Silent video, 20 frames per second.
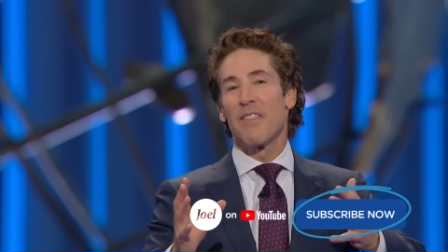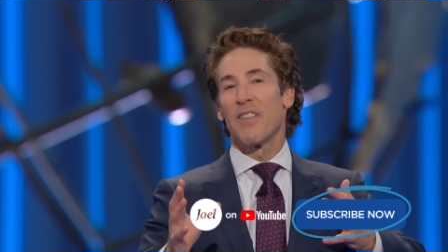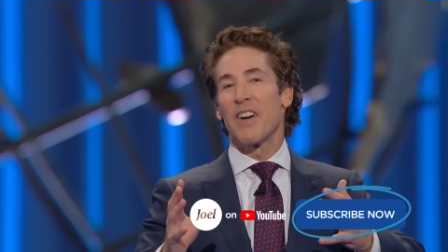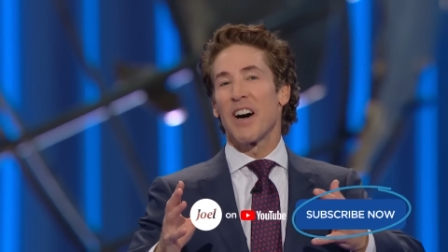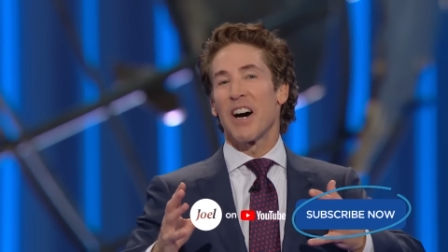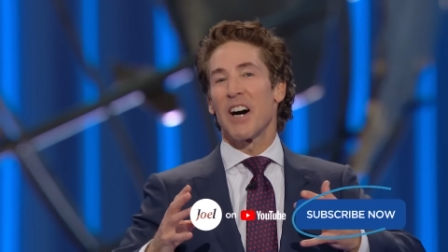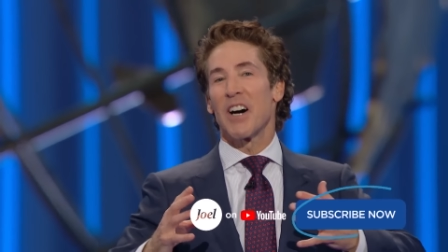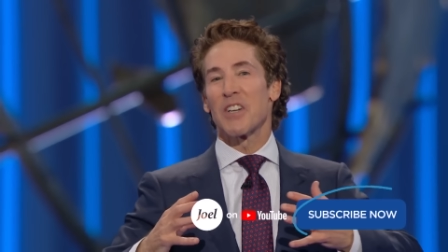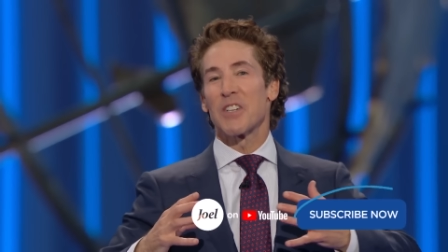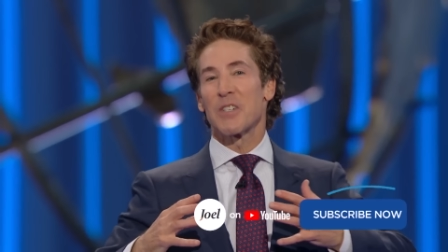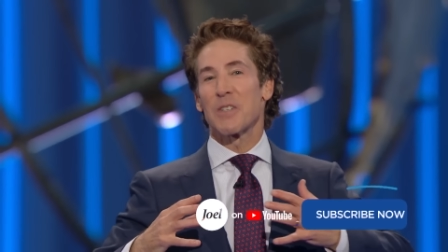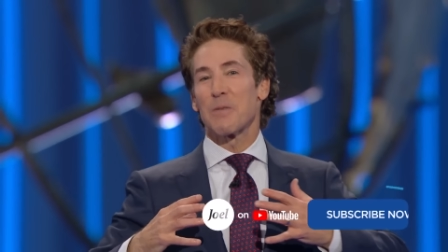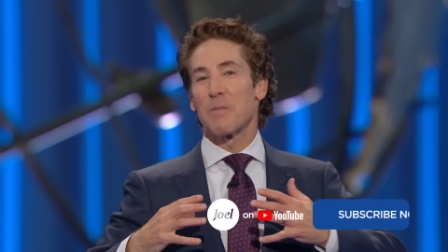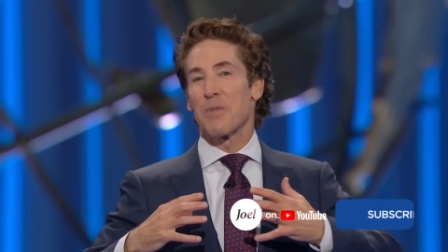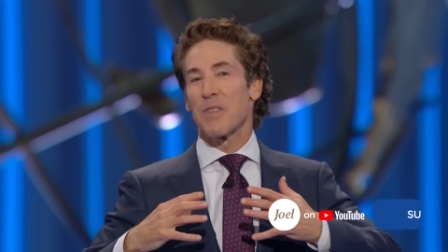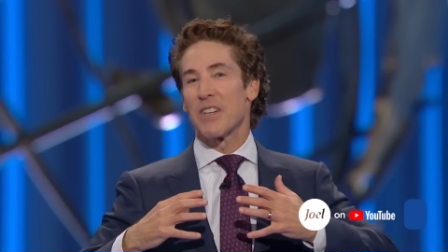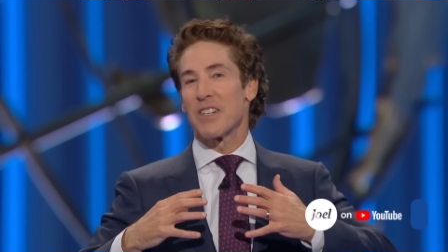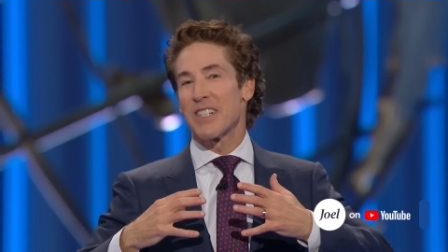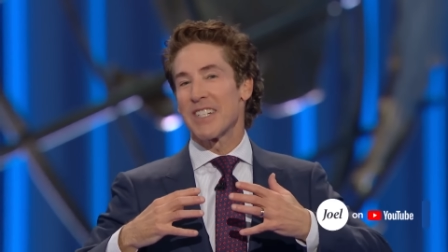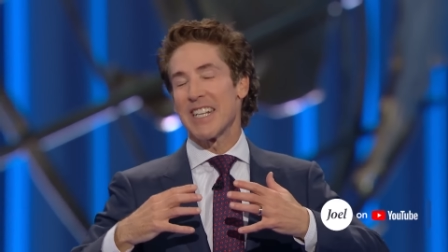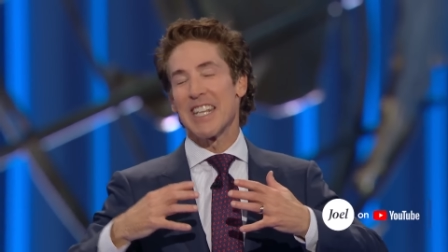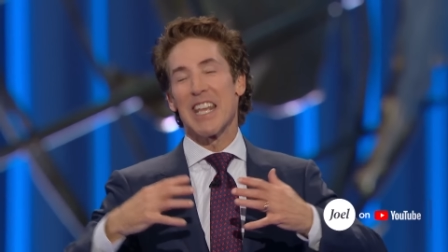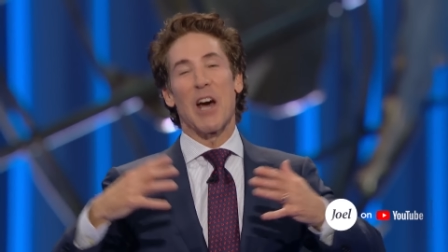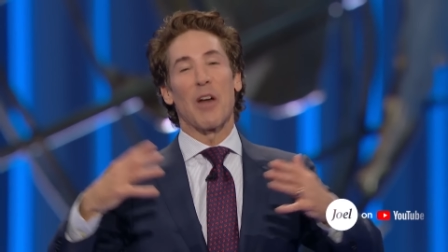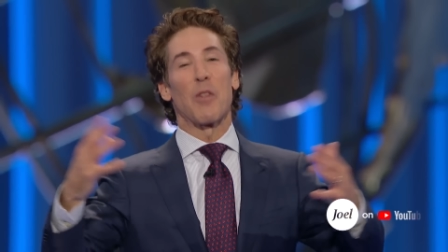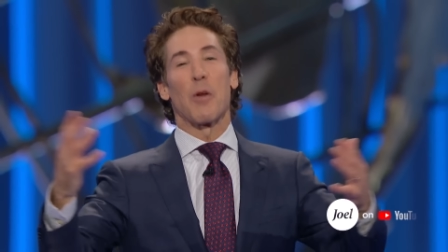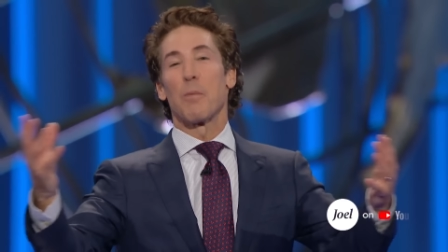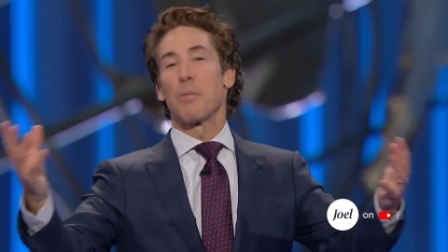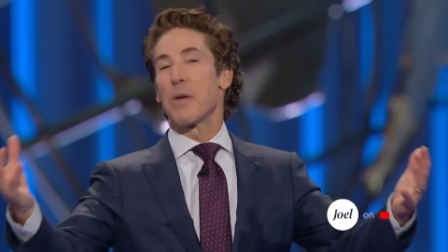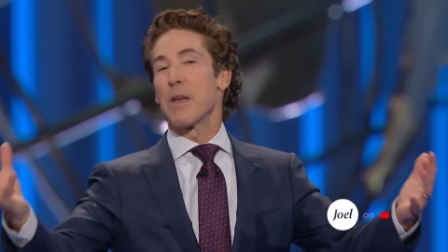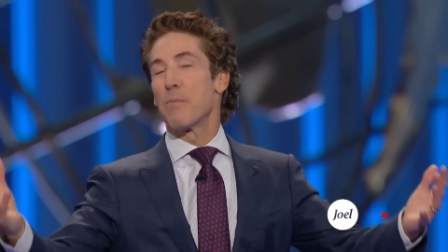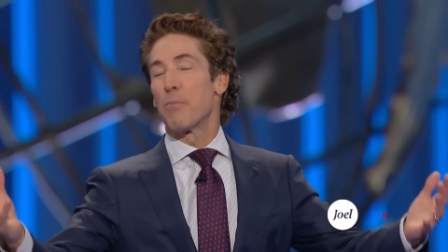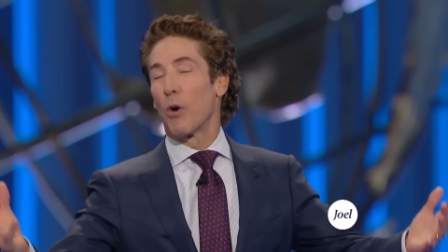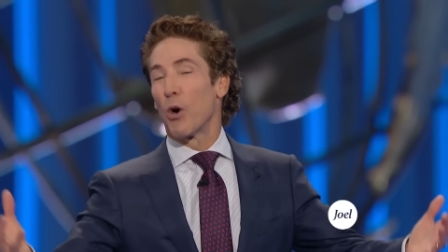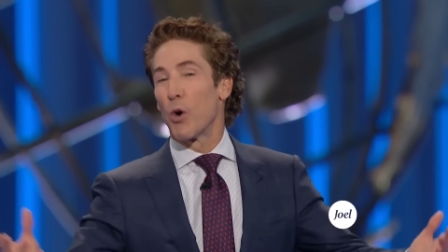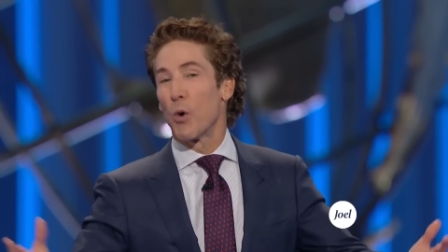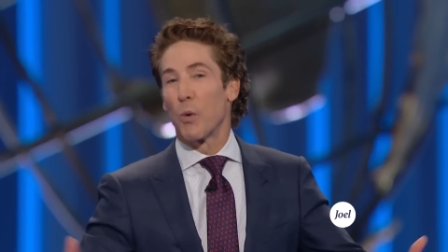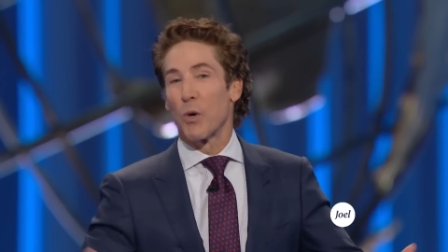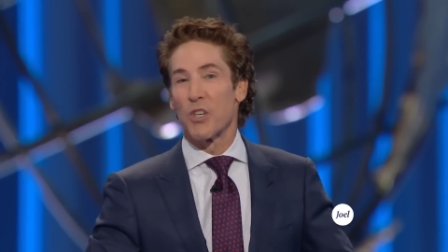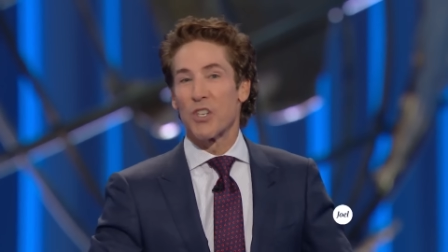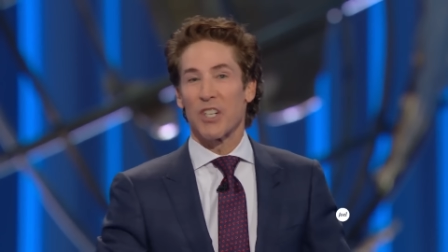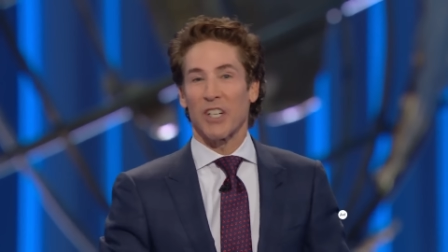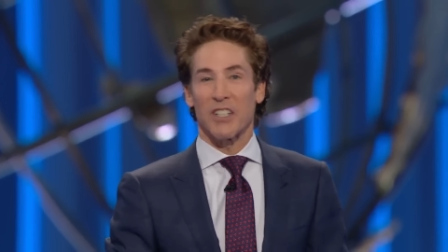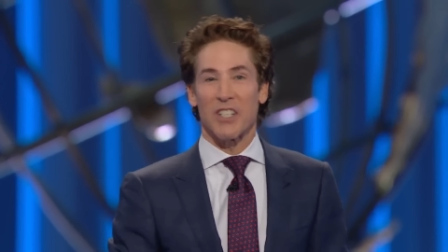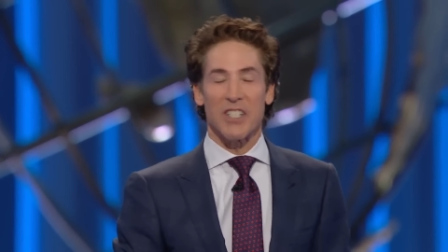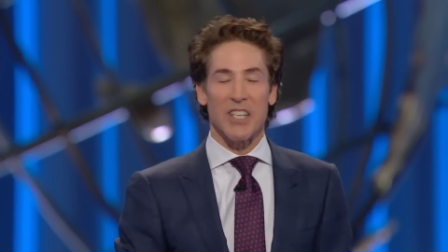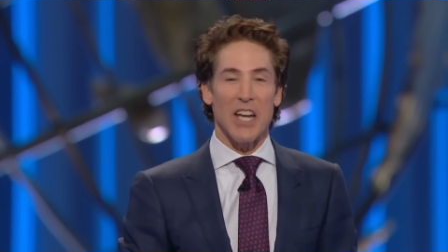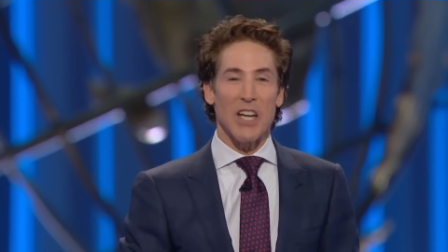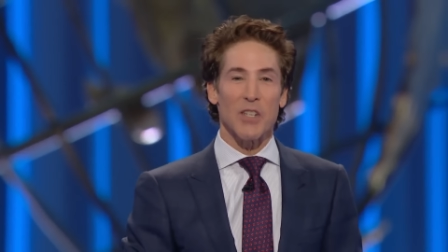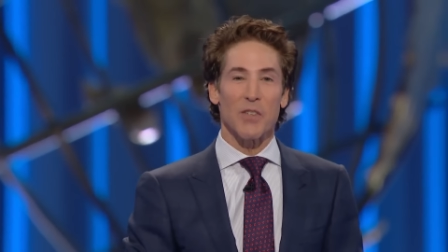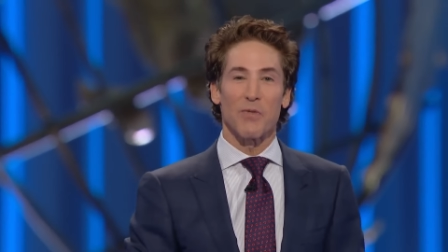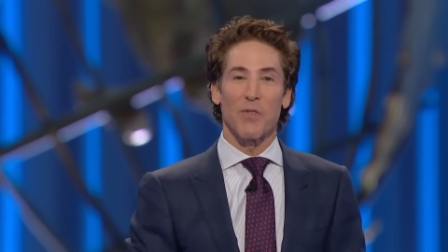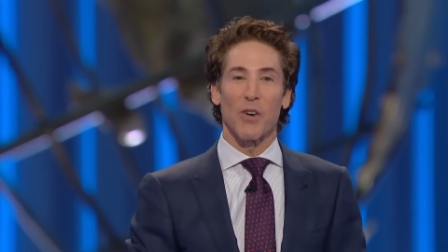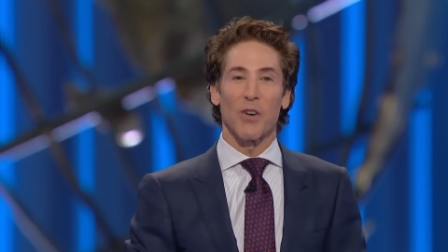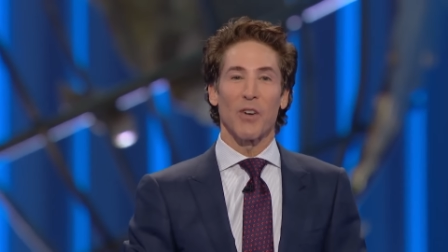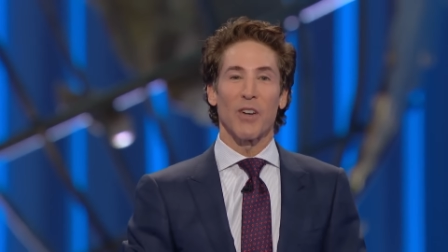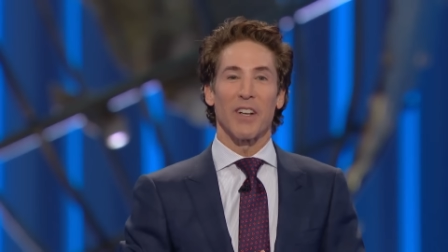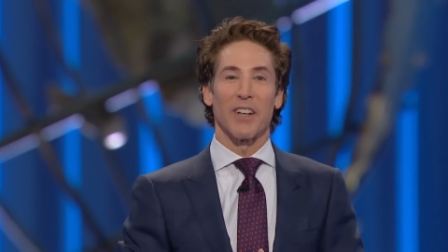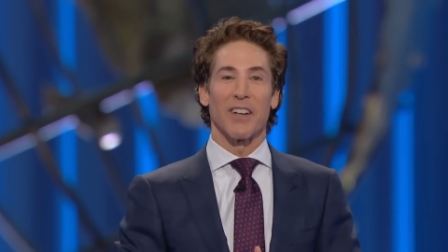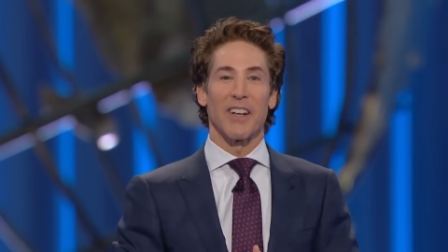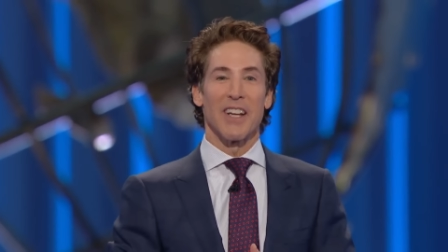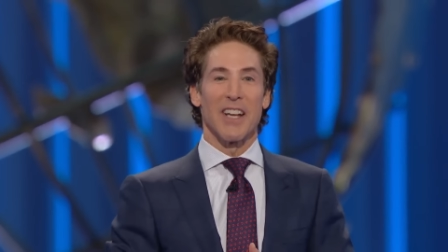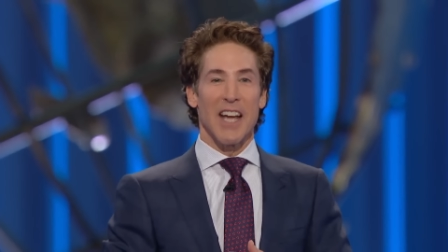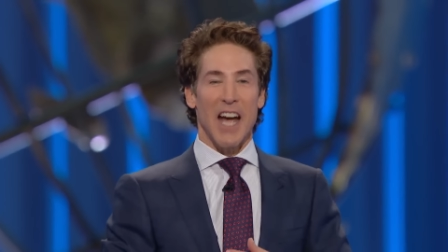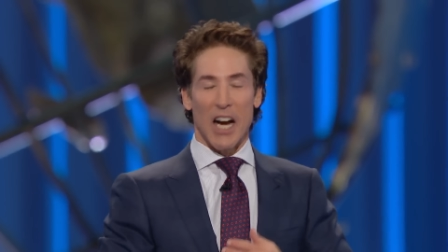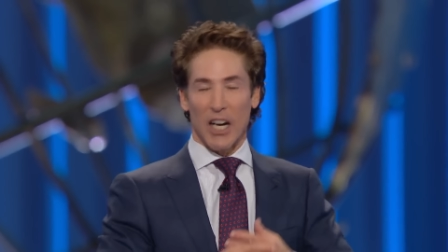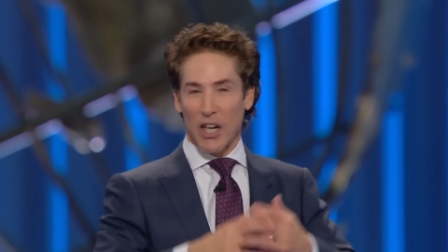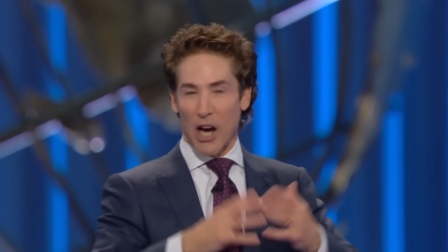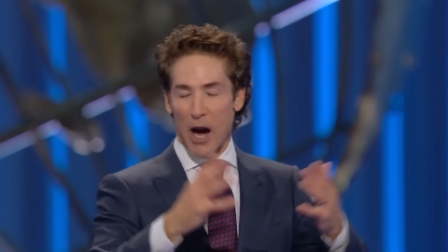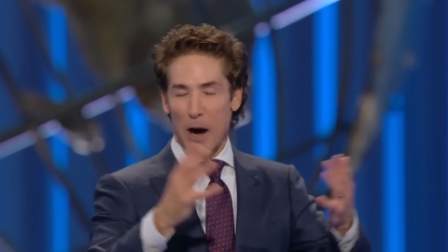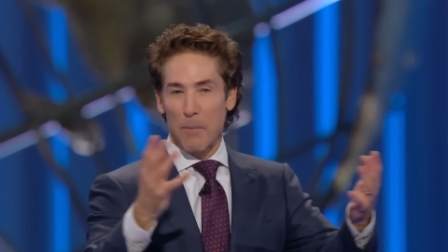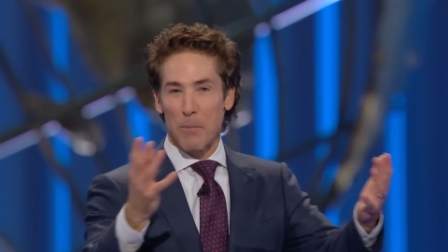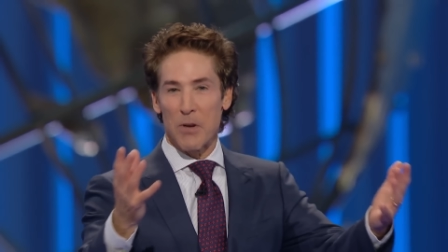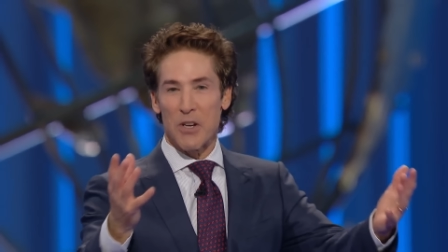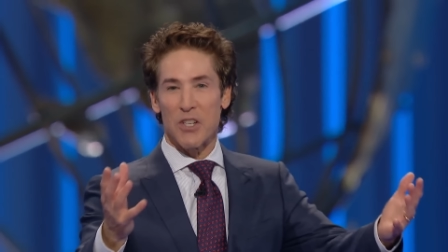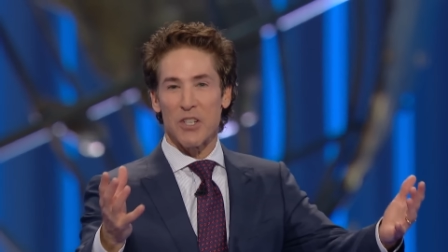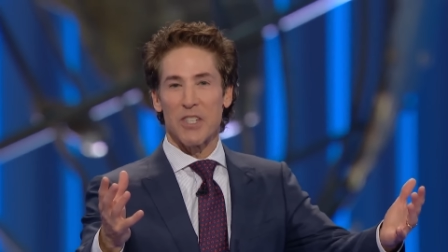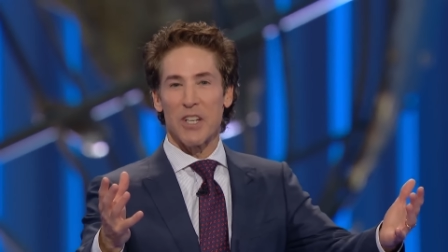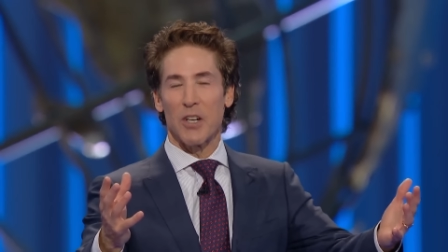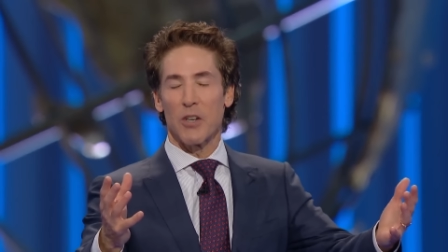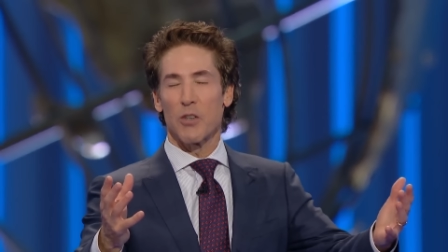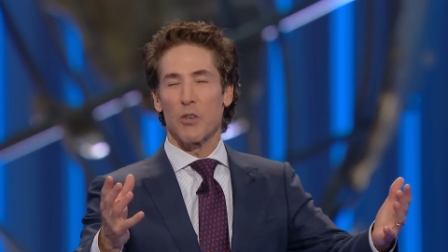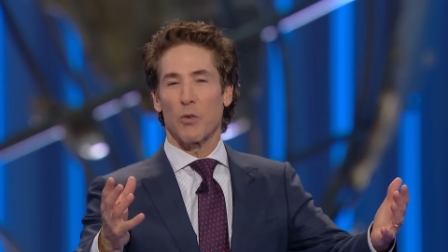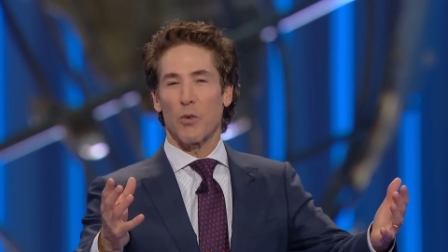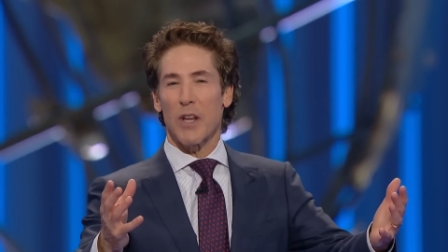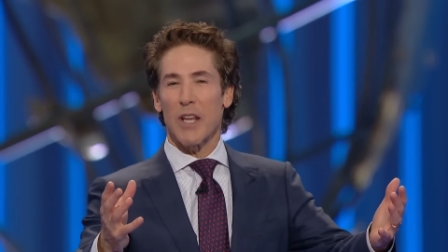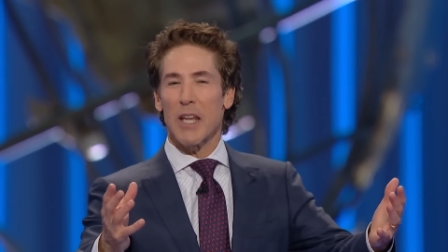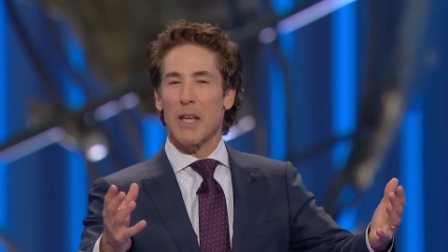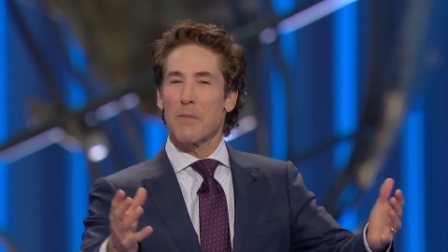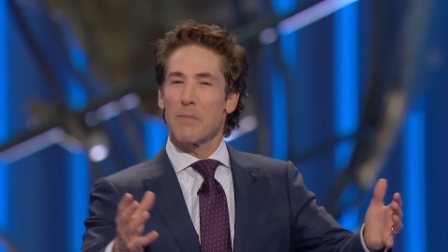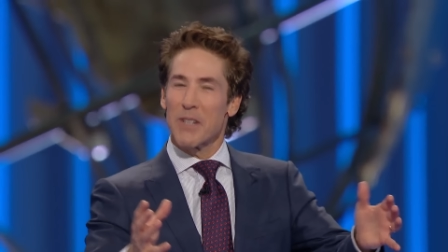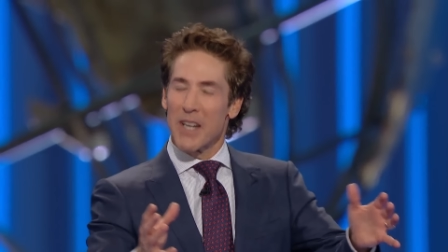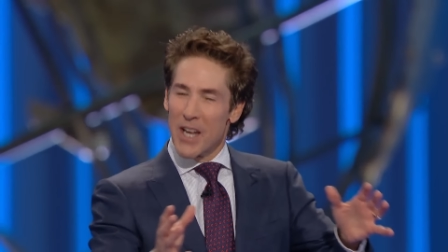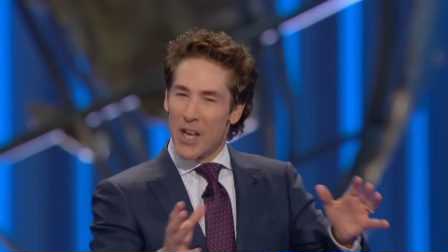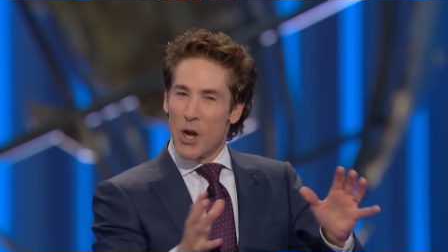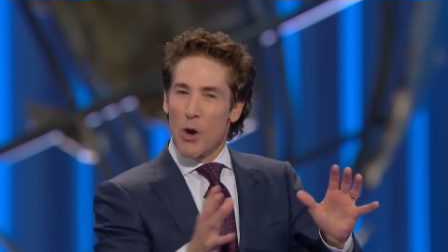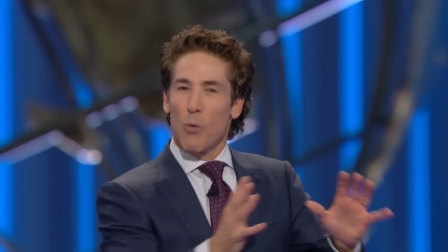of us see other people who are successful, accomplish their dreams?